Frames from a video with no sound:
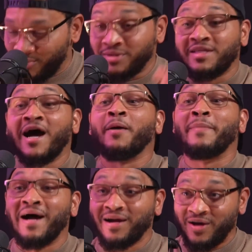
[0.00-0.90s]
to dial
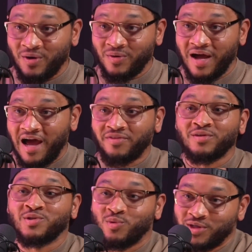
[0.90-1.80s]
back on after
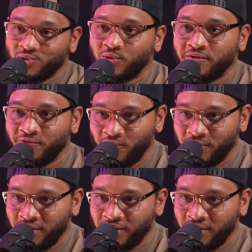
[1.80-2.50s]
2024.